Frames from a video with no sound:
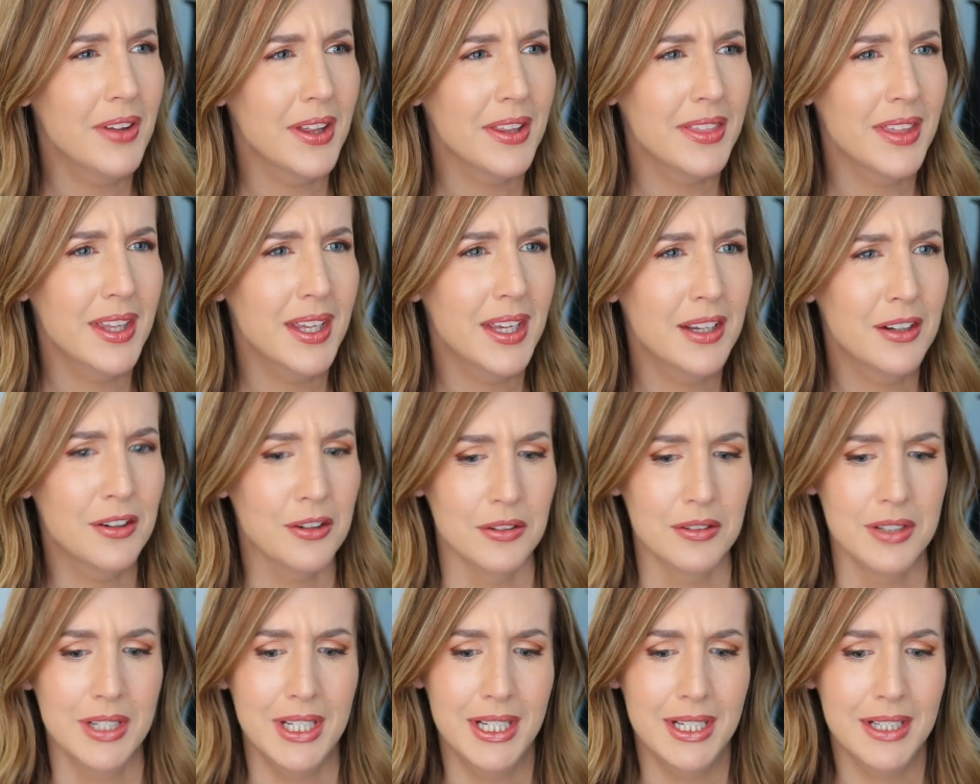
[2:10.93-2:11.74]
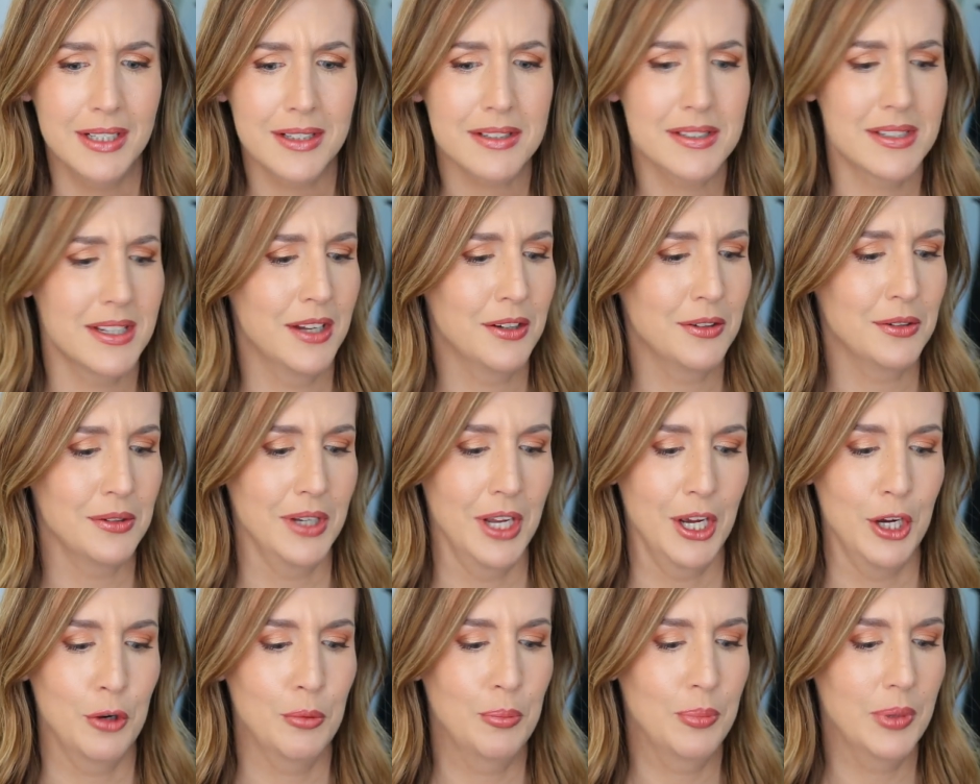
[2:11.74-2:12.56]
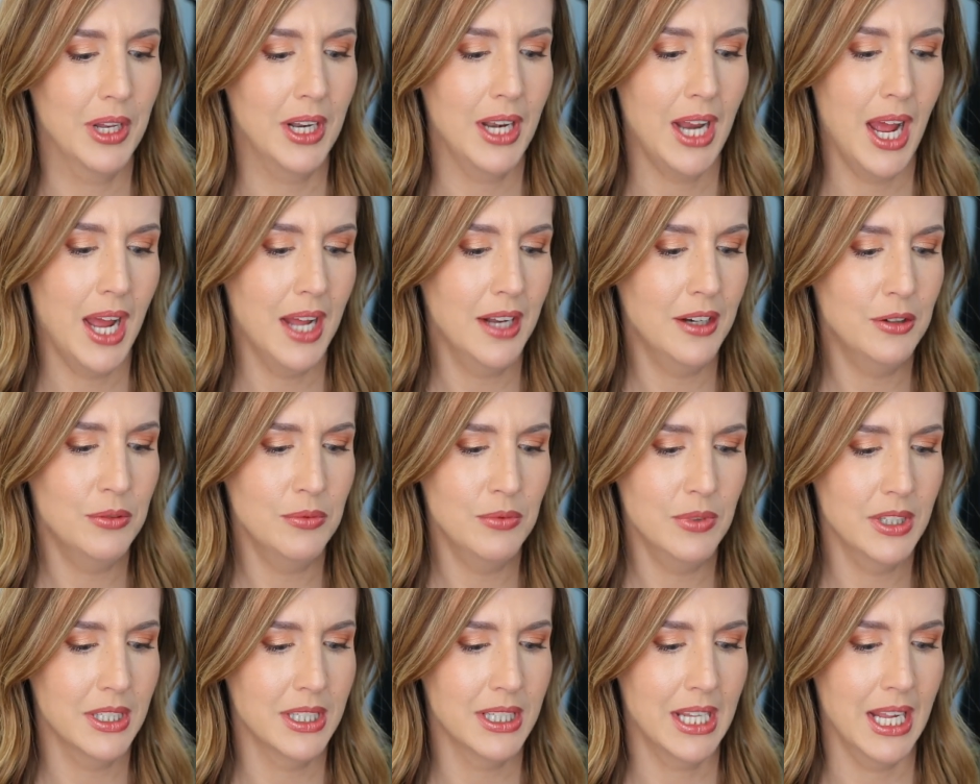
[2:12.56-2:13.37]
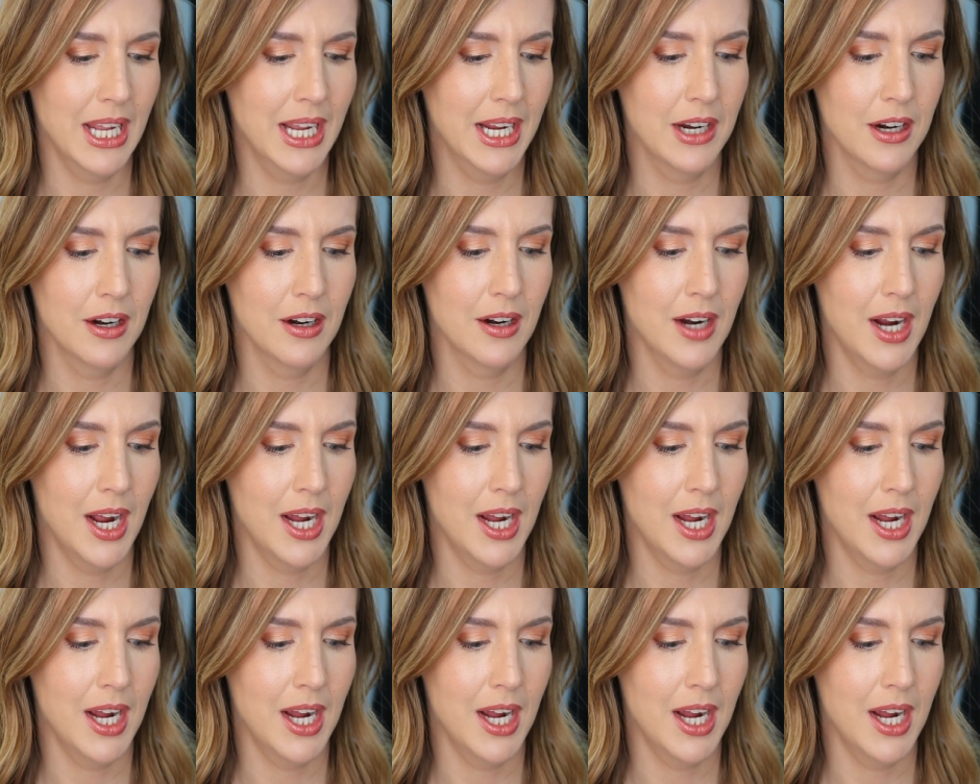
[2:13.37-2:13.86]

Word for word: I think, or NYX, I don't know, but I don't really care.